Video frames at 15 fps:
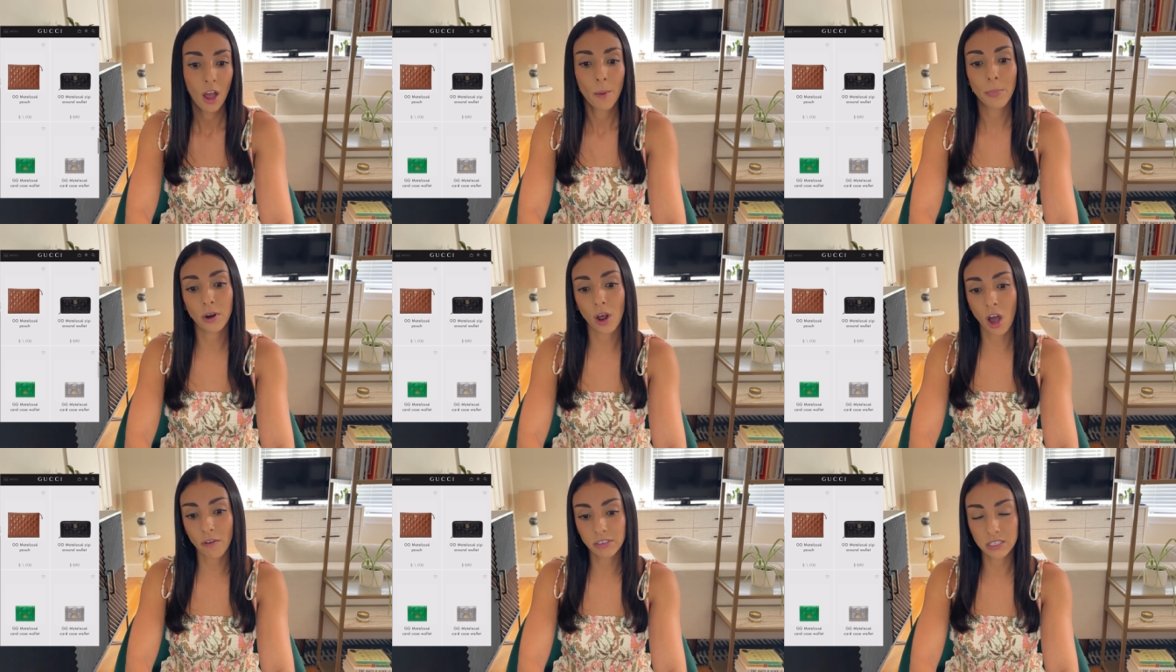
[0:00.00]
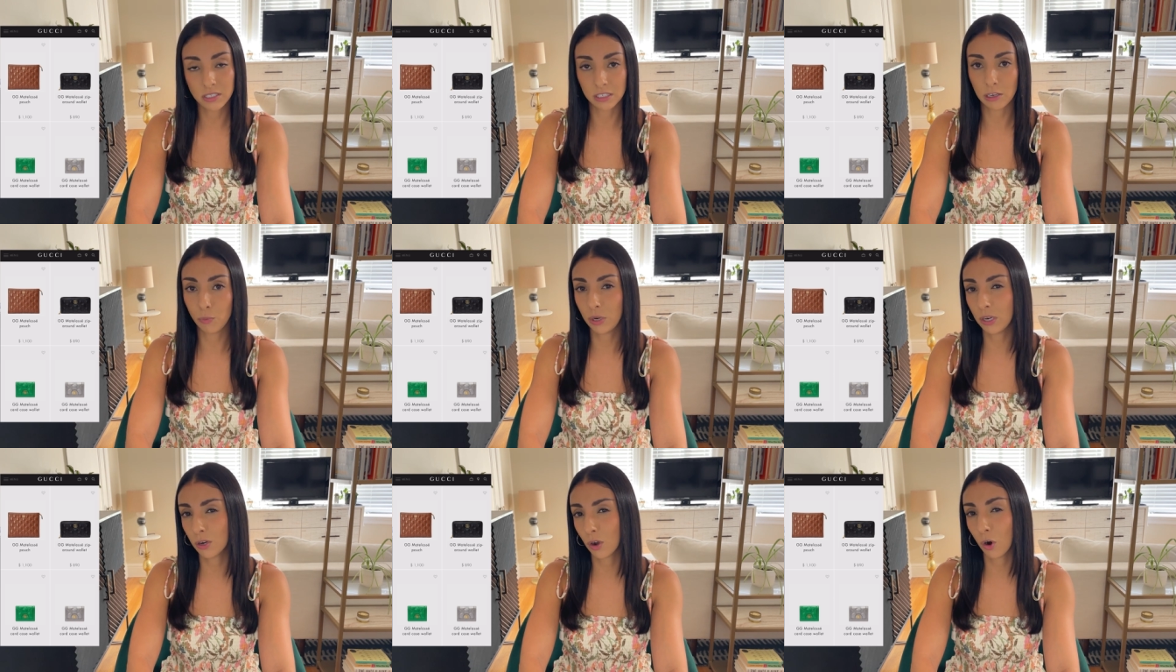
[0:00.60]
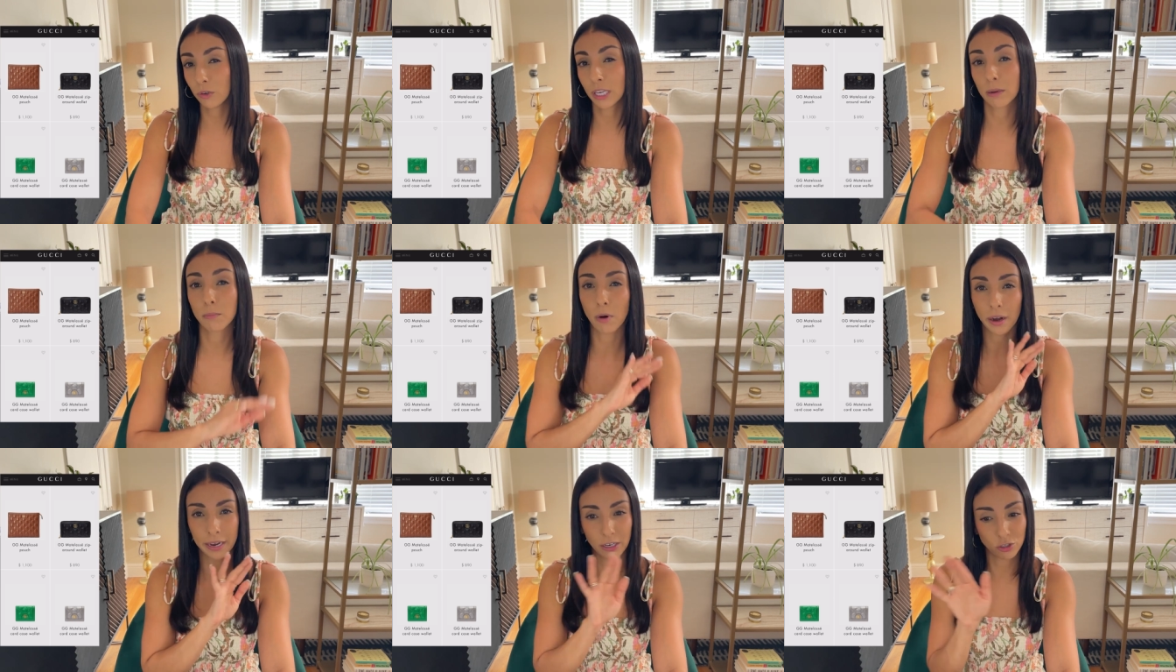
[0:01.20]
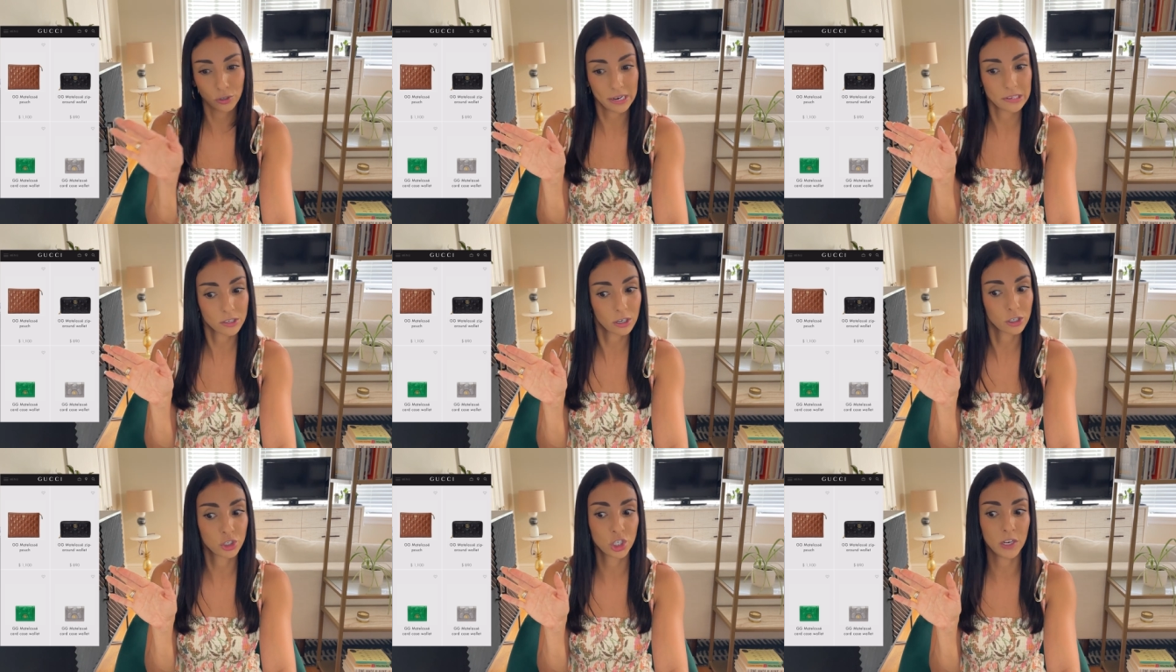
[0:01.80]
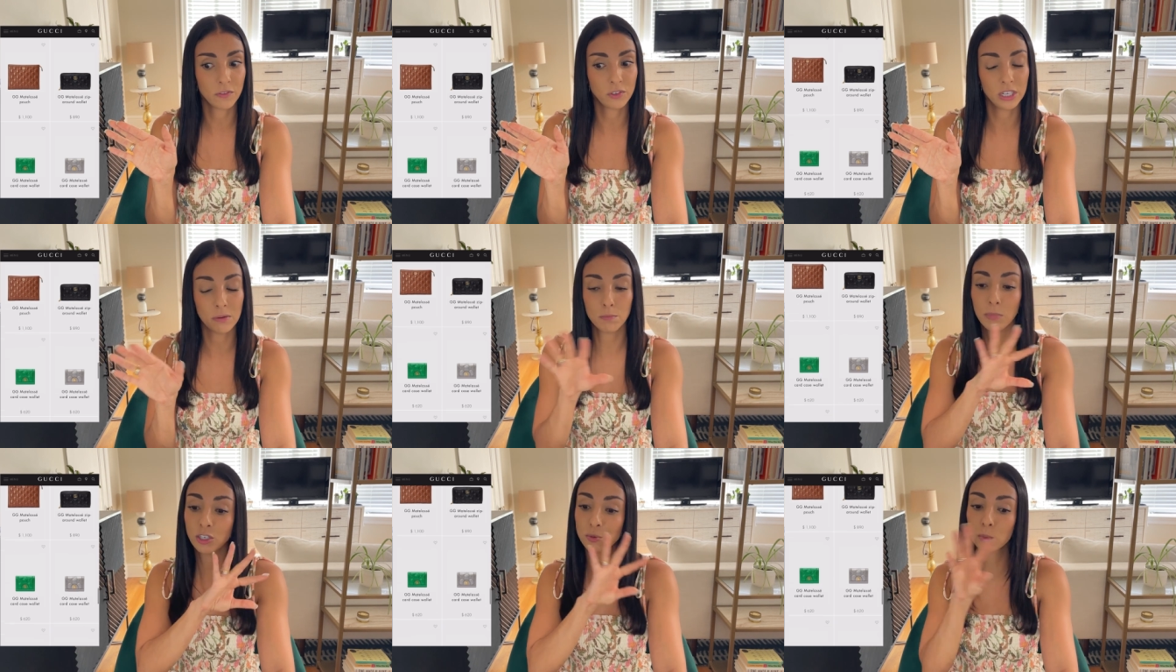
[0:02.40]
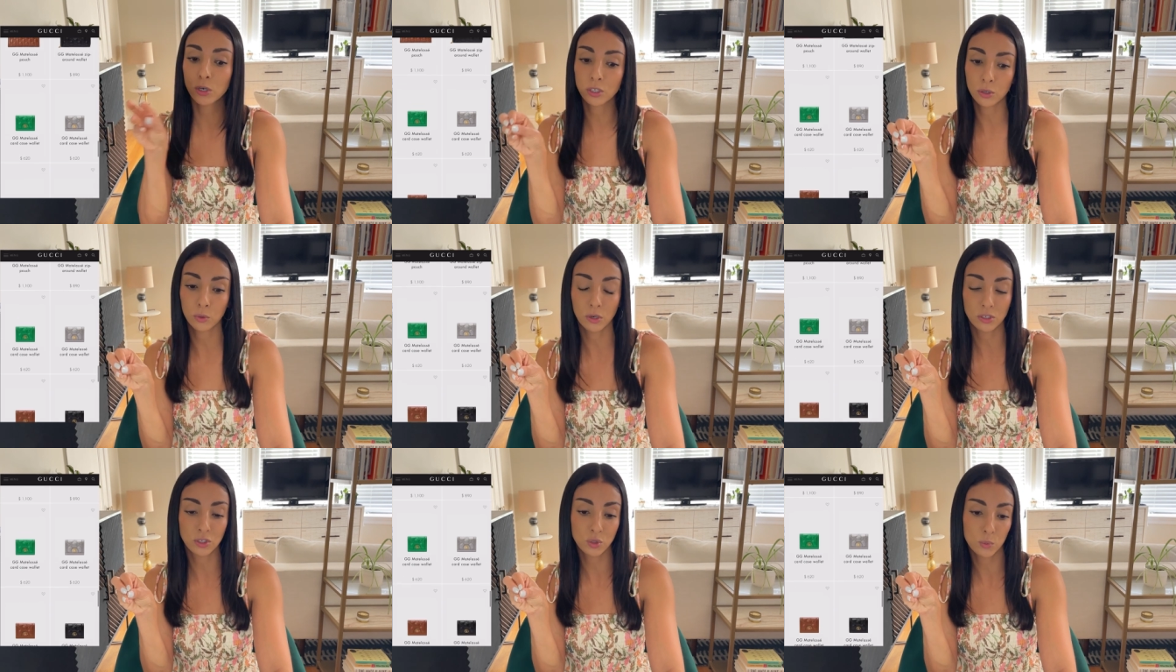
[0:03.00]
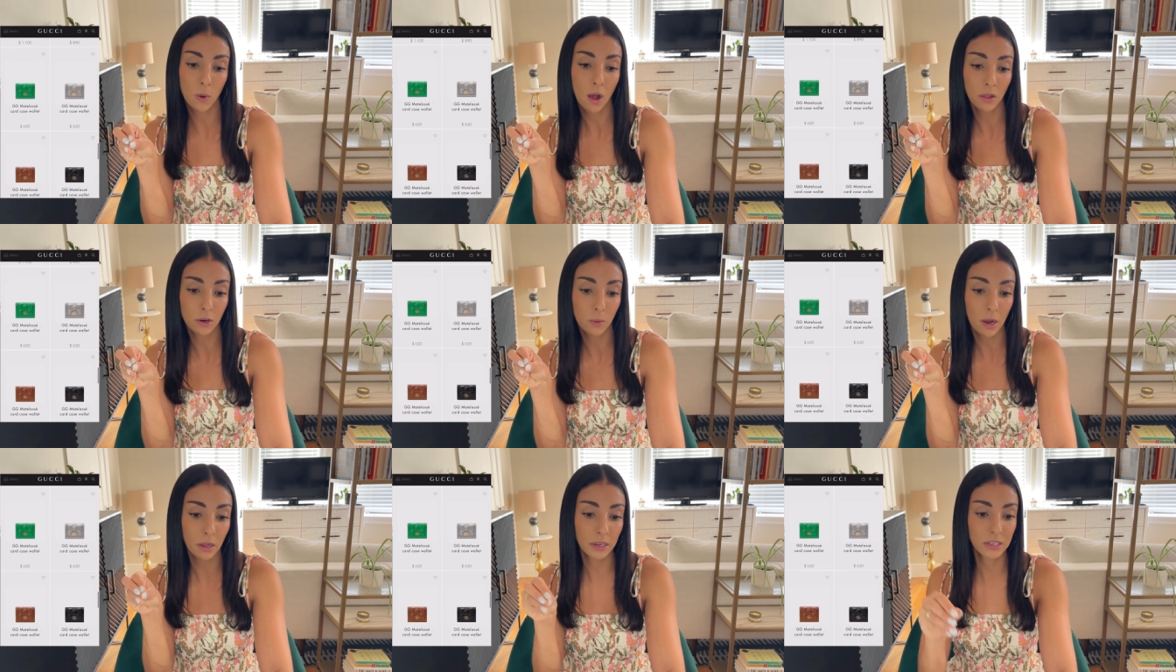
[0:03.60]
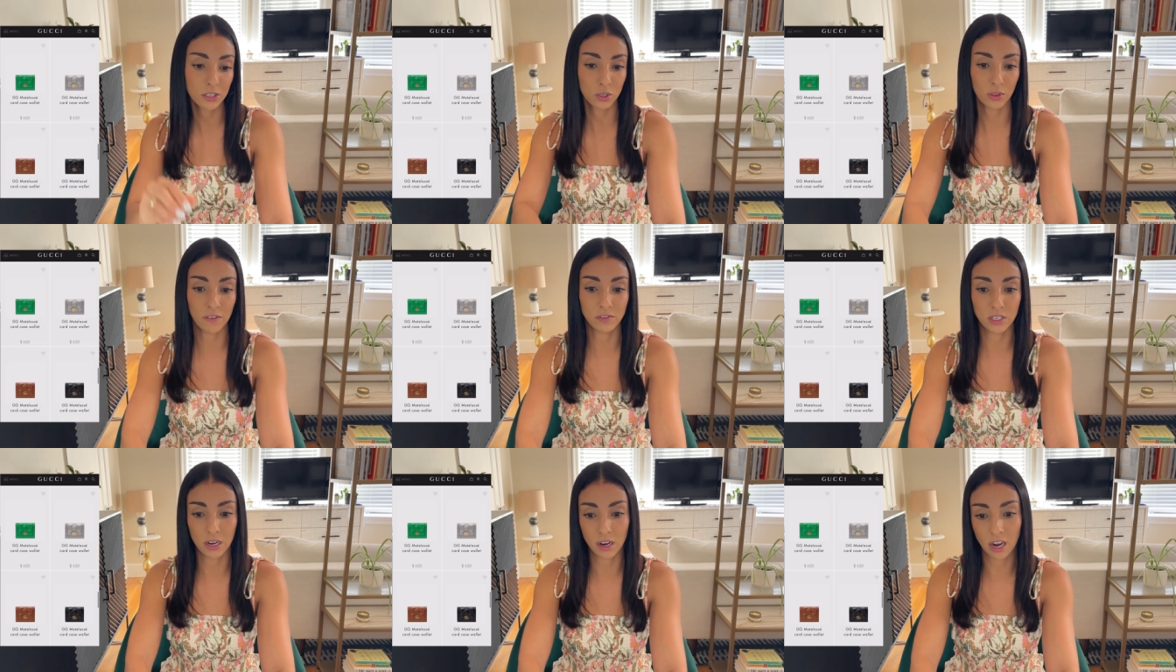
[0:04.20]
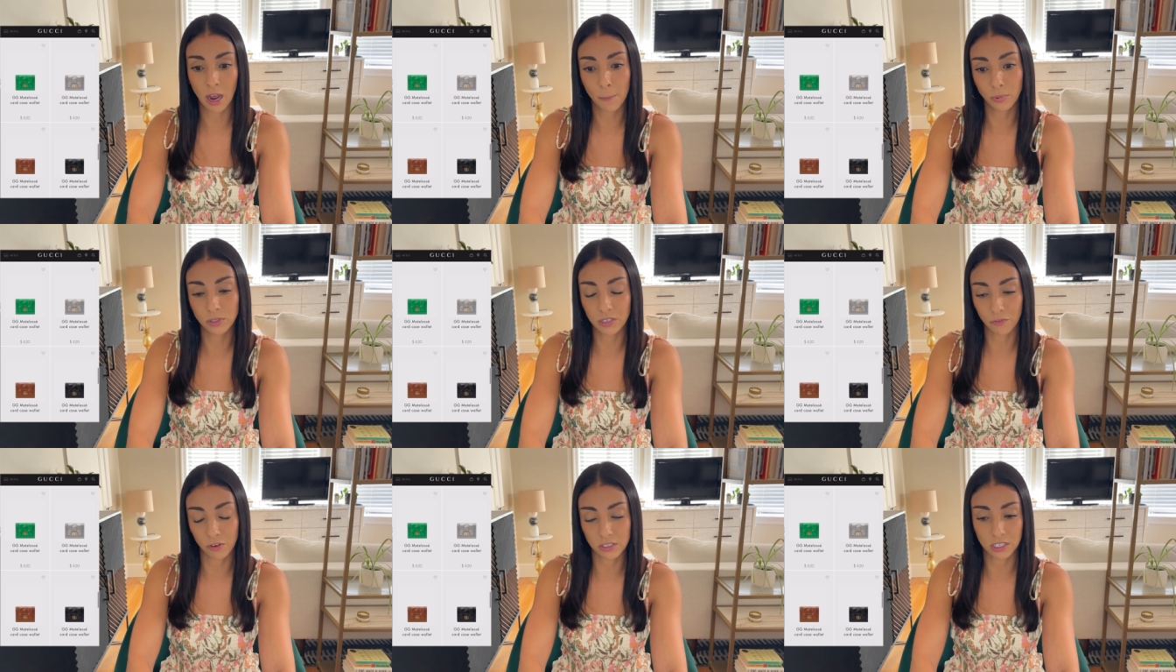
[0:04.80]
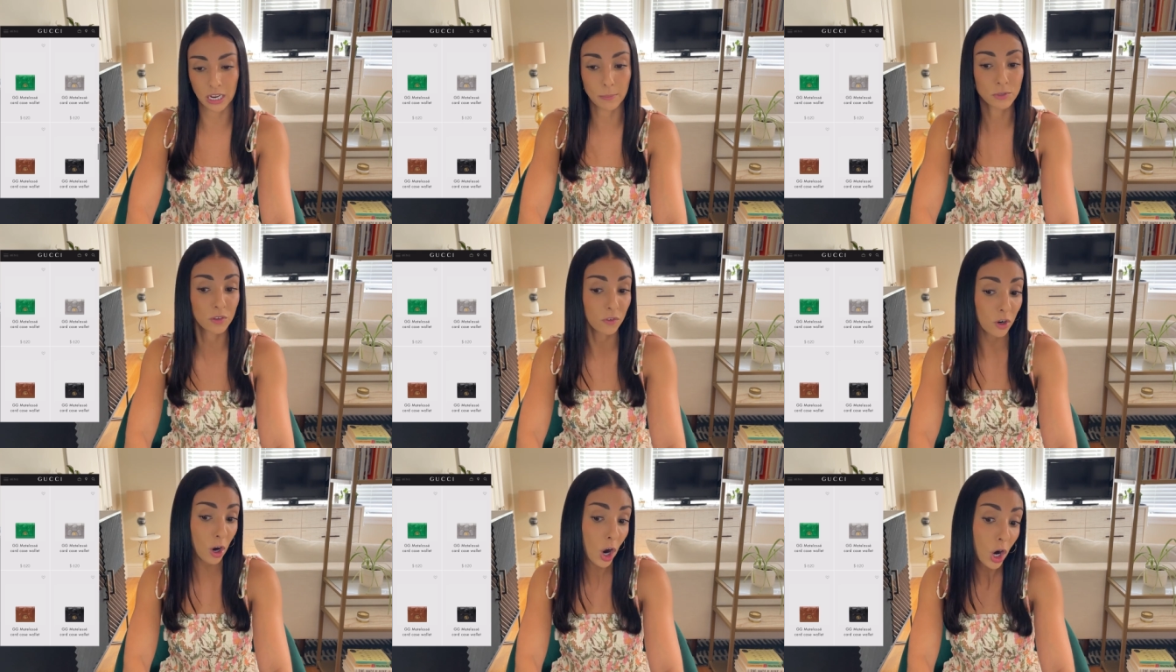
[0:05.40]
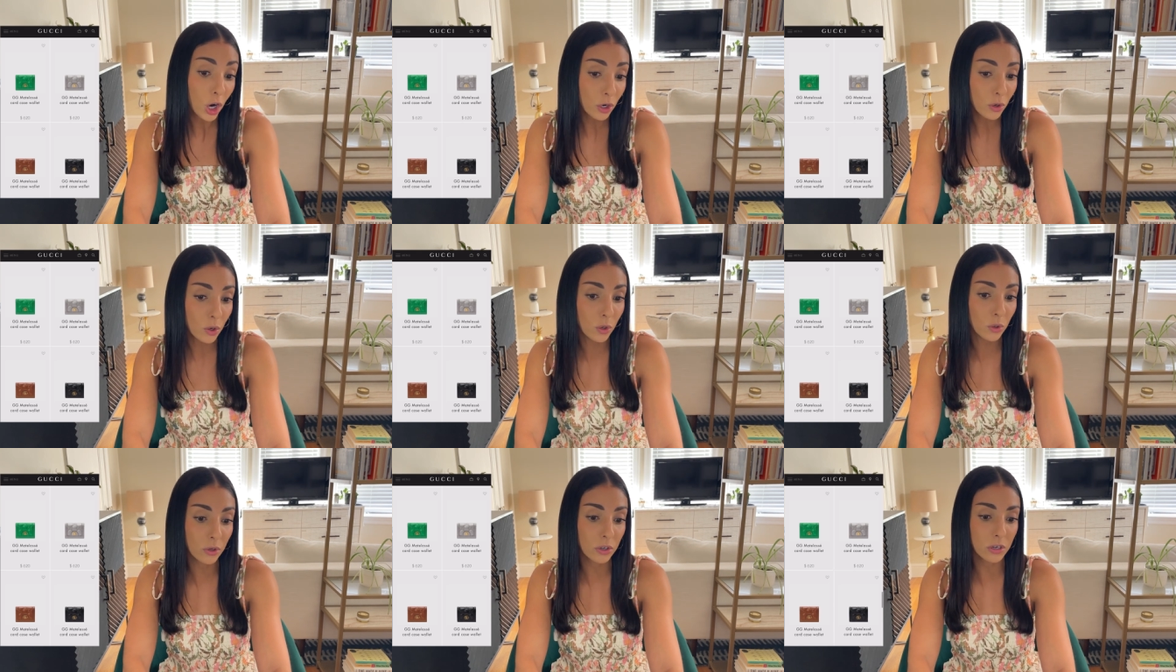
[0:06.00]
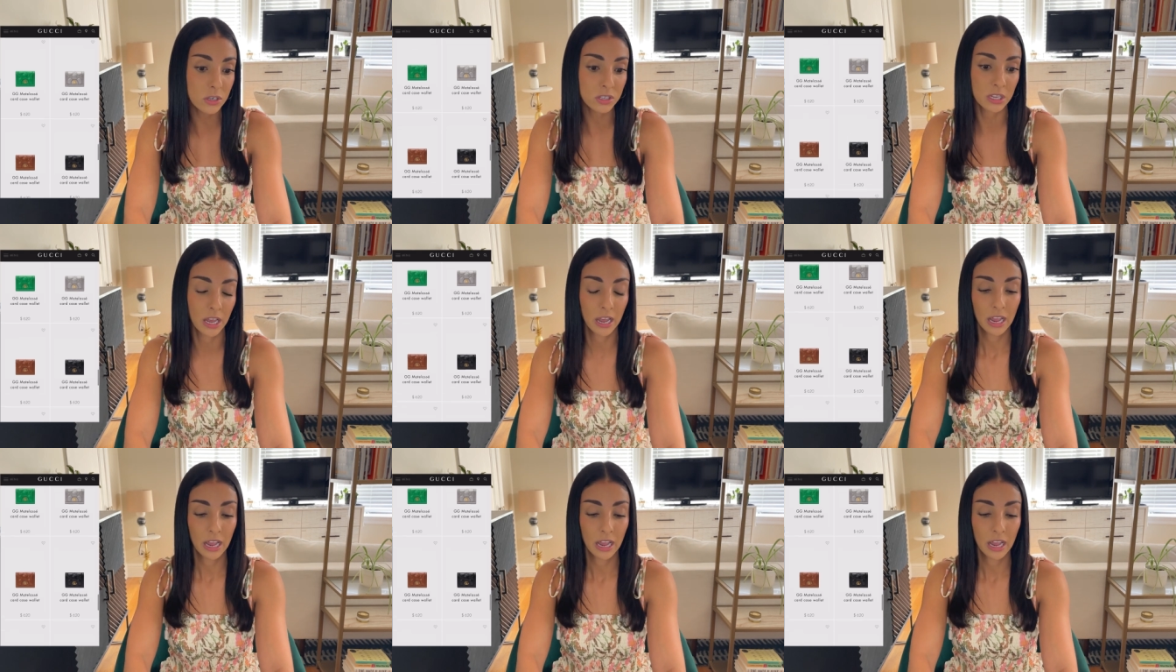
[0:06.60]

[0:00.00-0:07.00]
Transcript: but obviously we know like market trends are shifting much more towards smaller wallets. So they've done a couple different types of card holders.